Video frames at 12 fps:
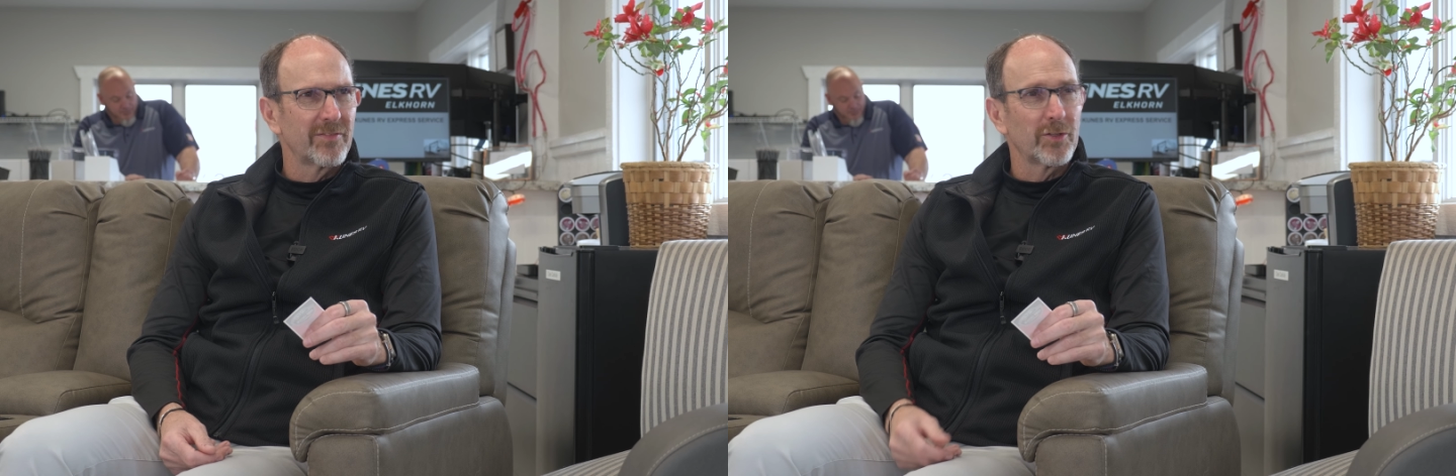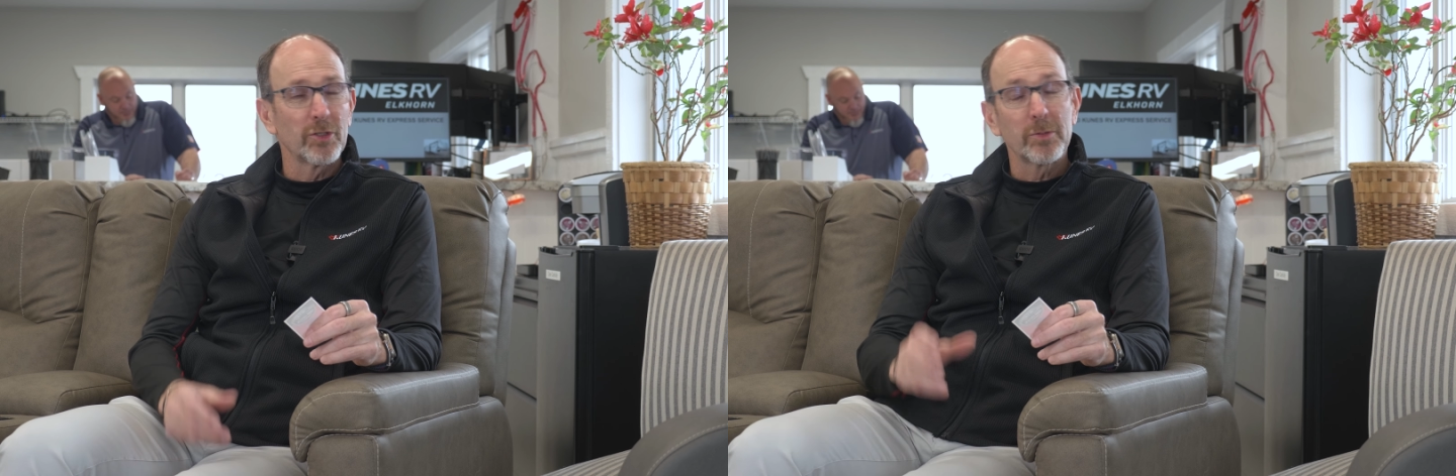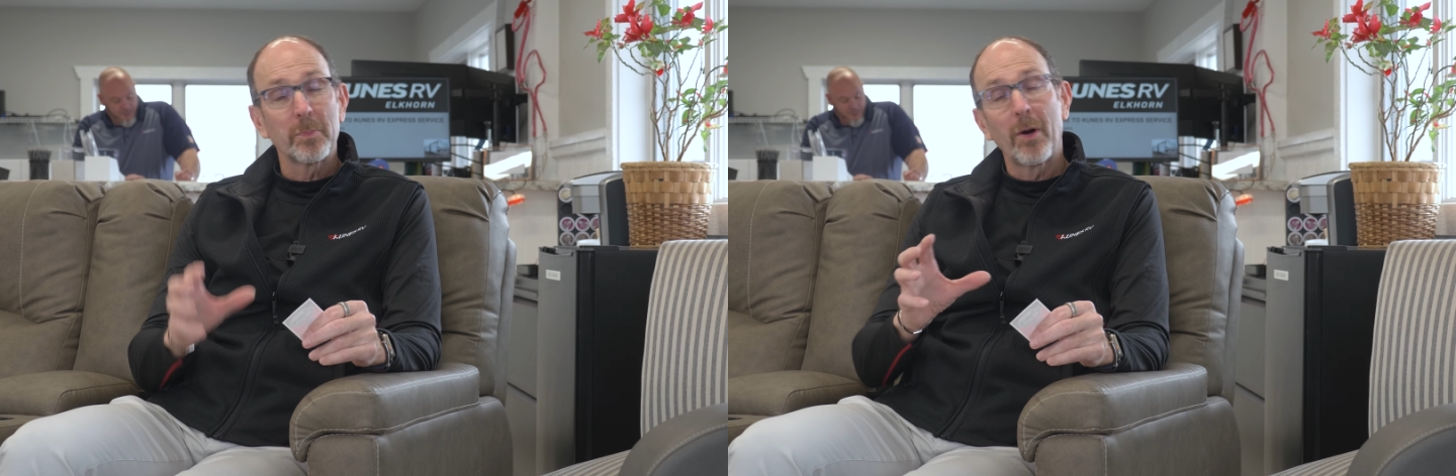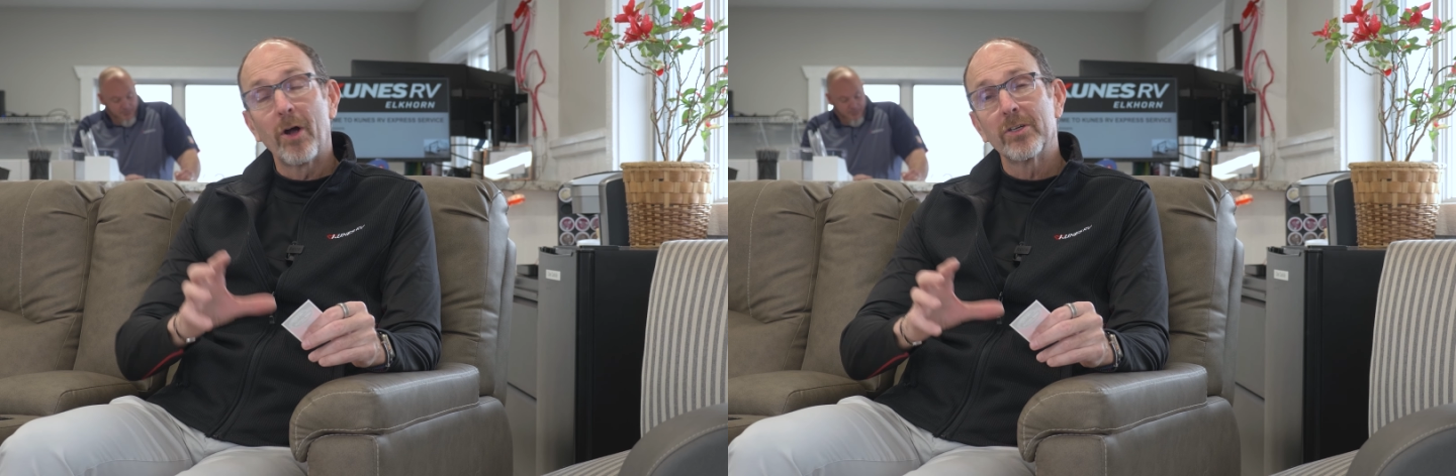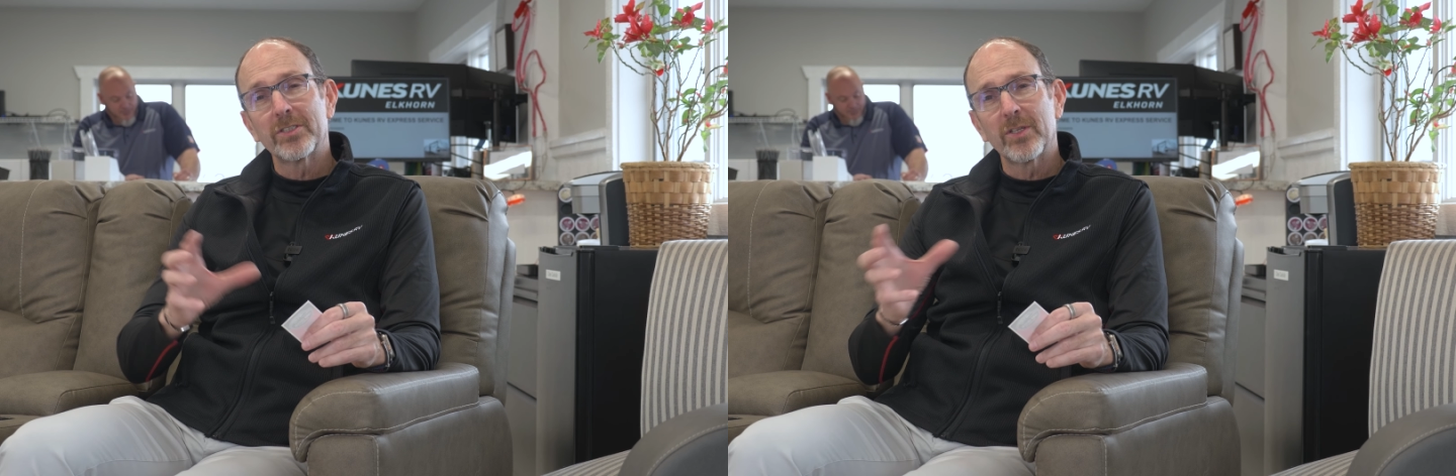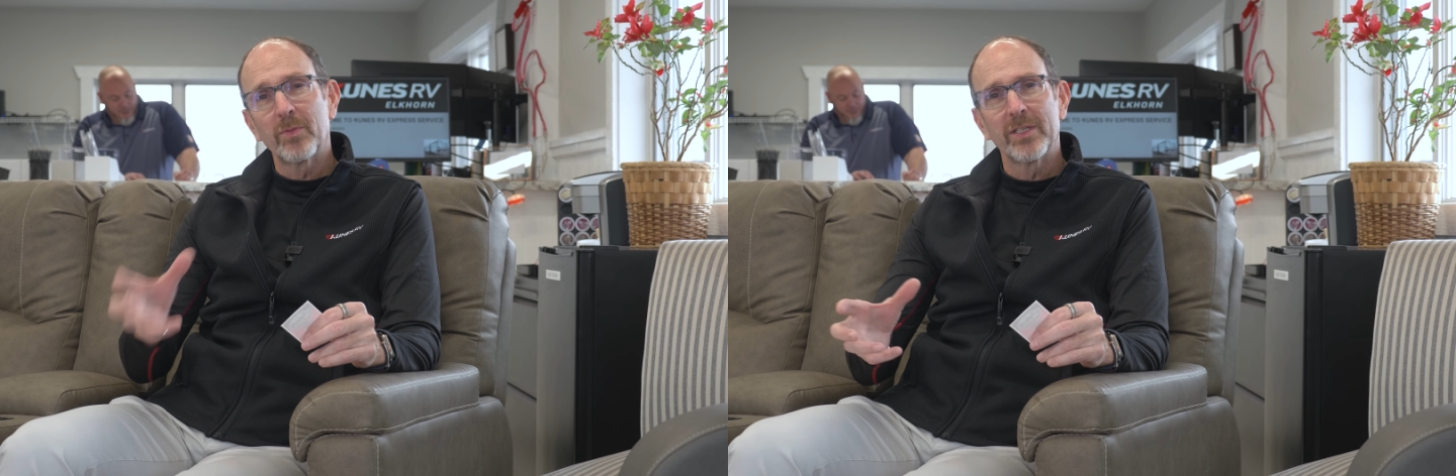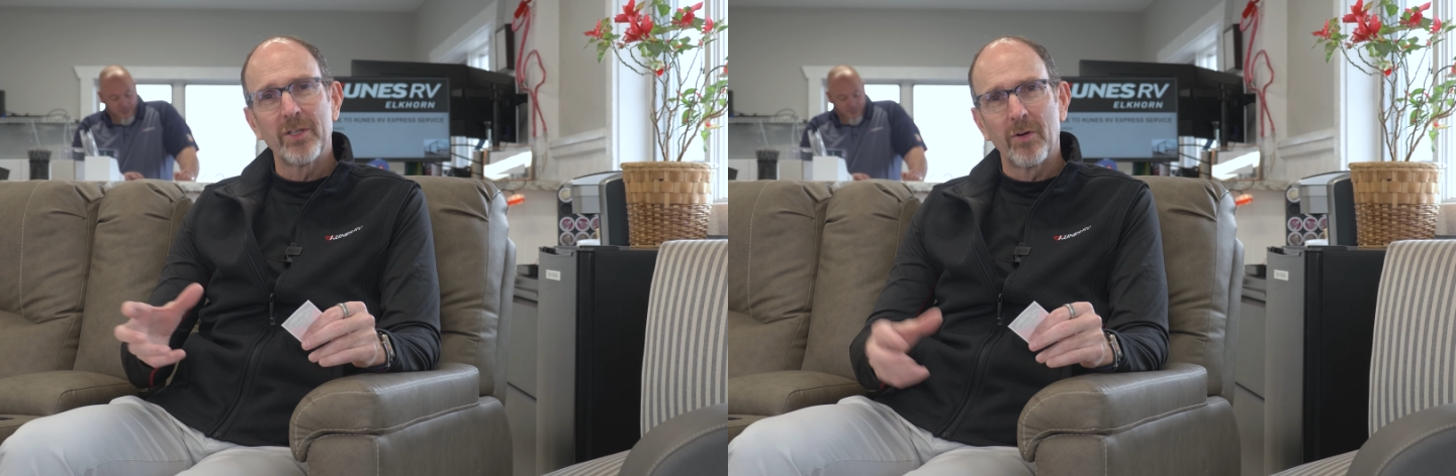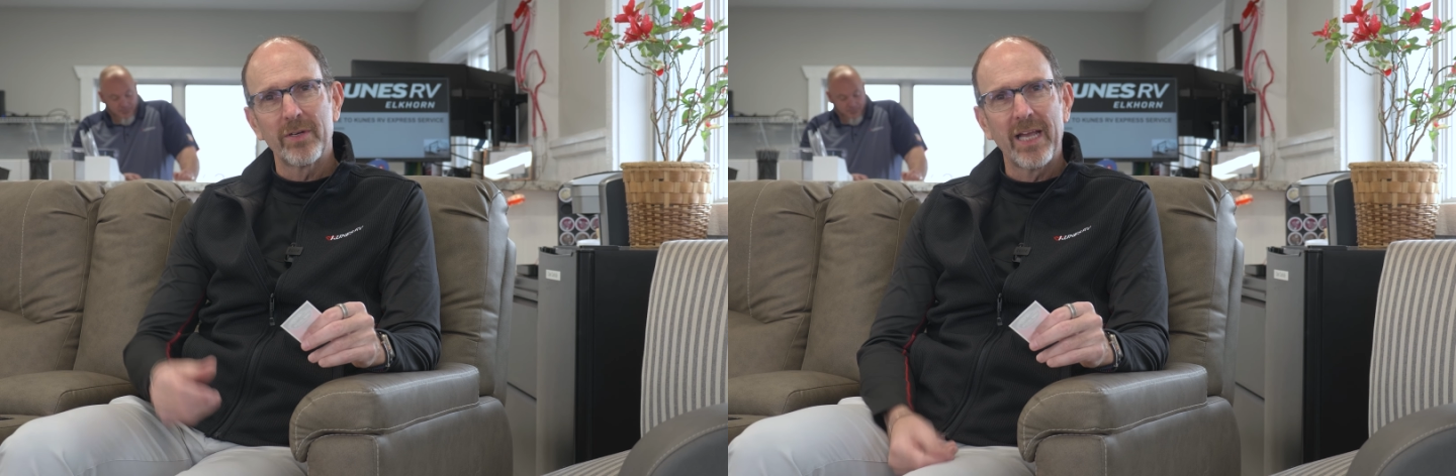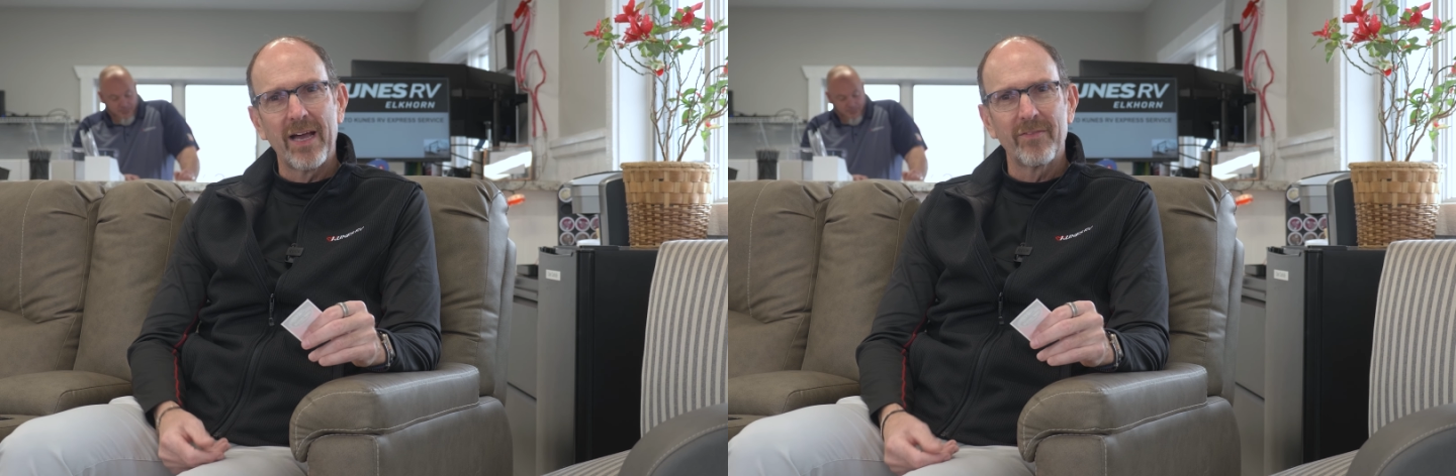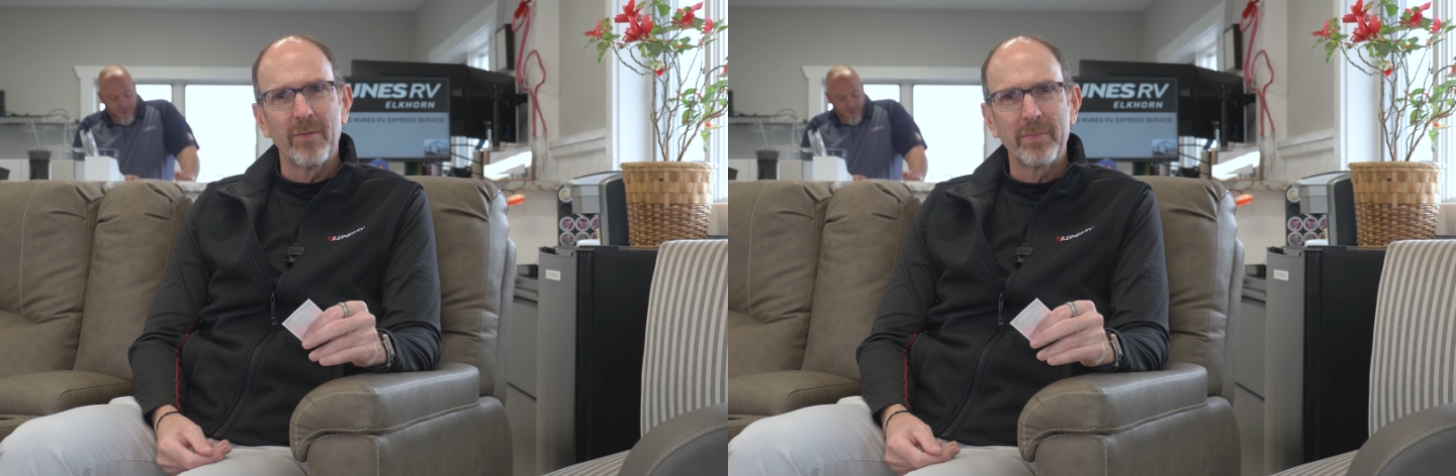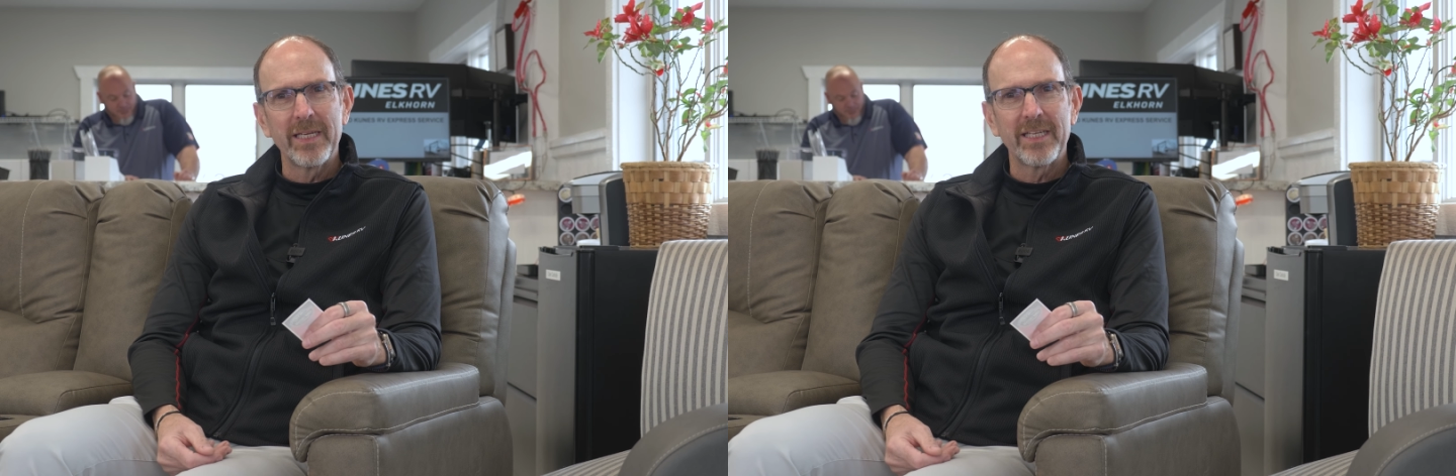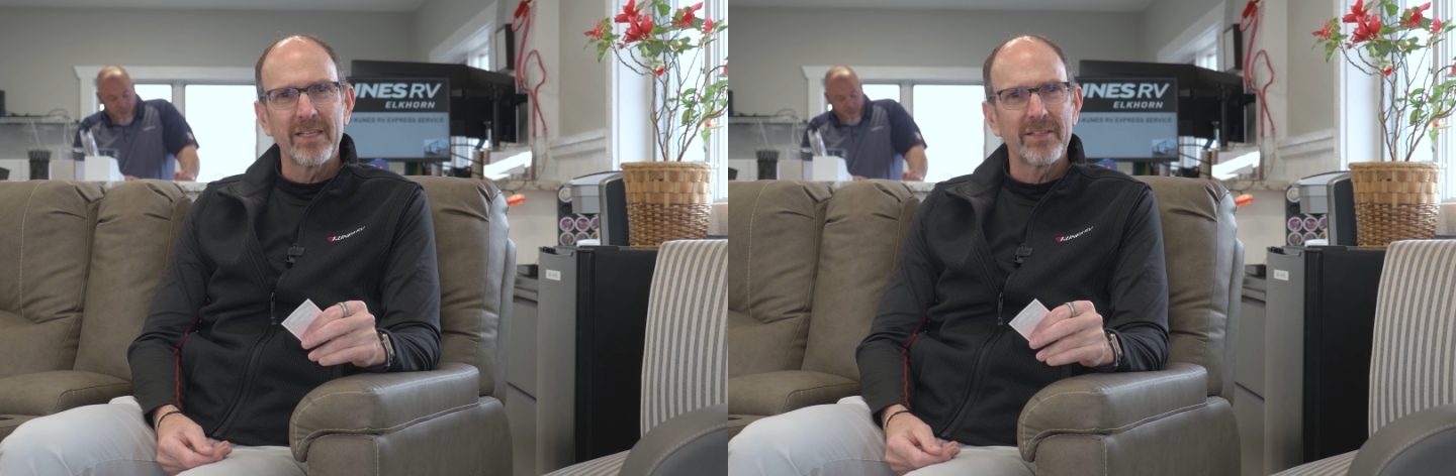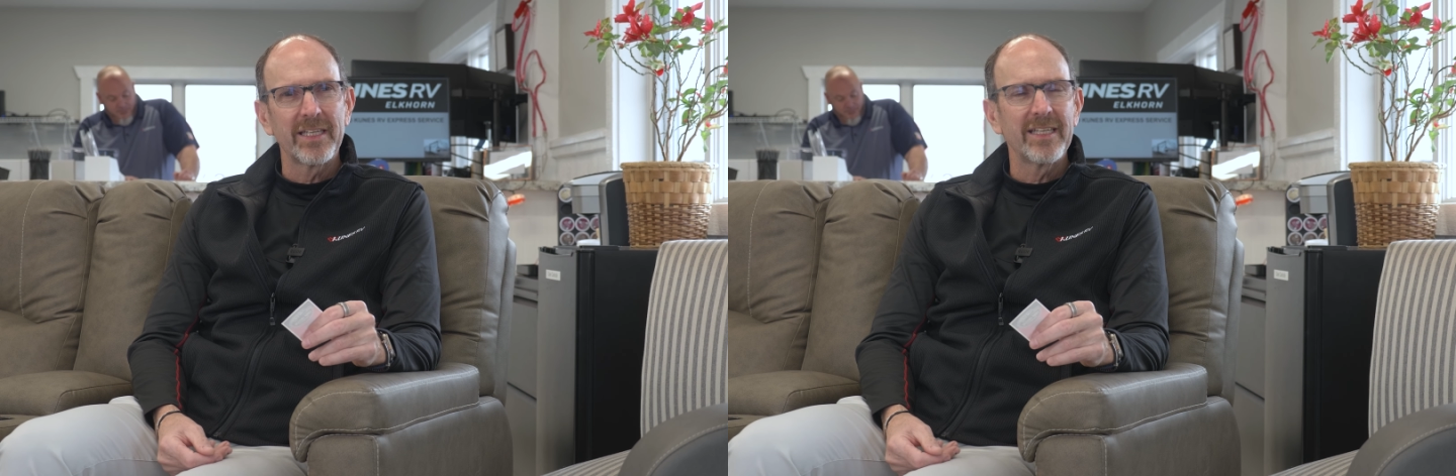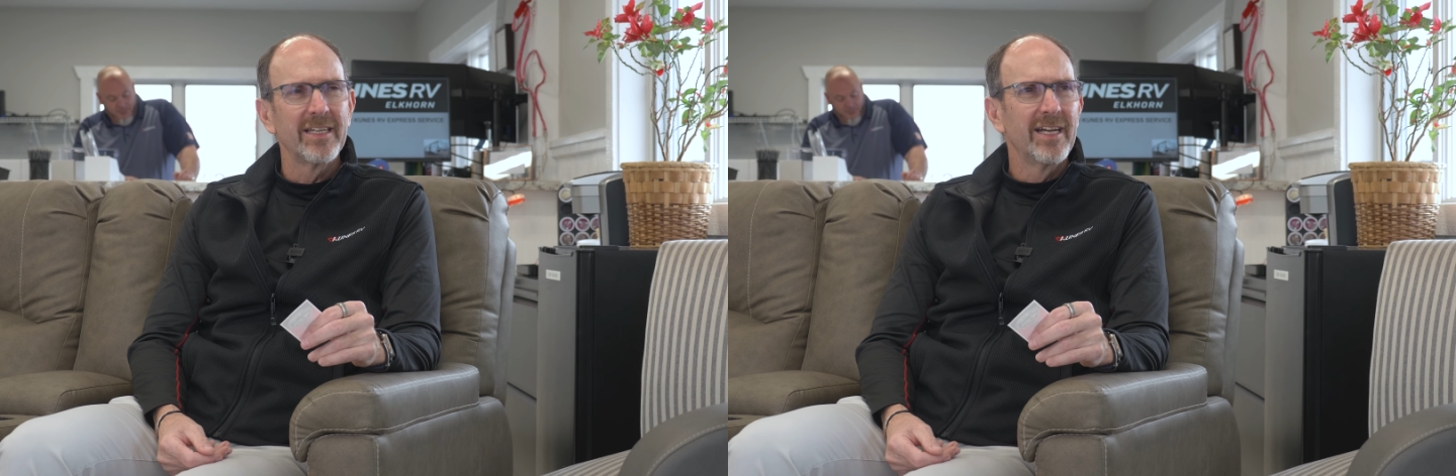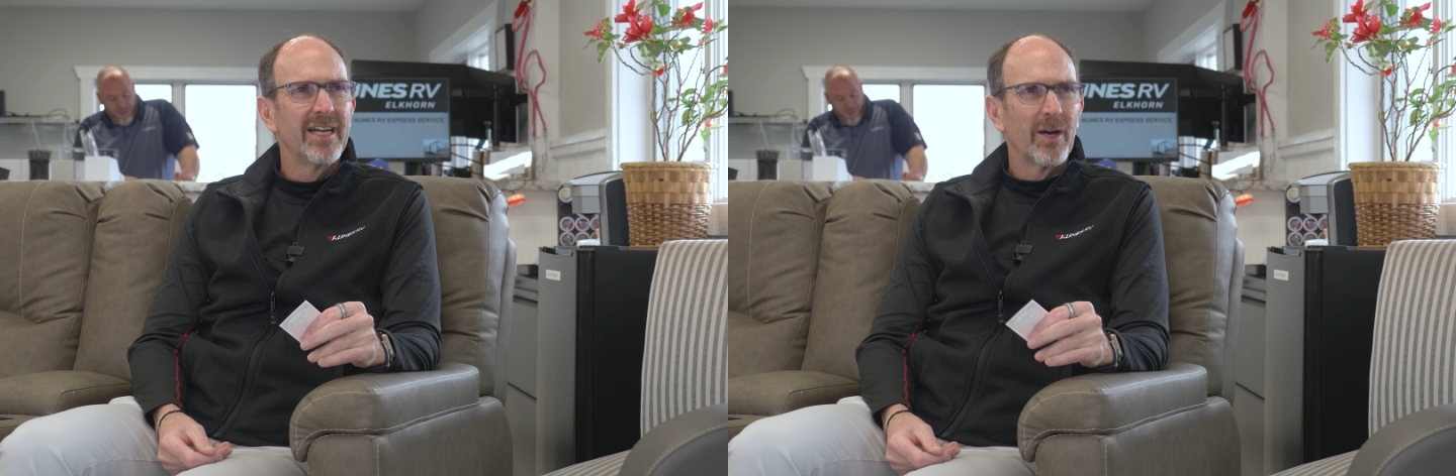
If there's parts that we don't have immediately,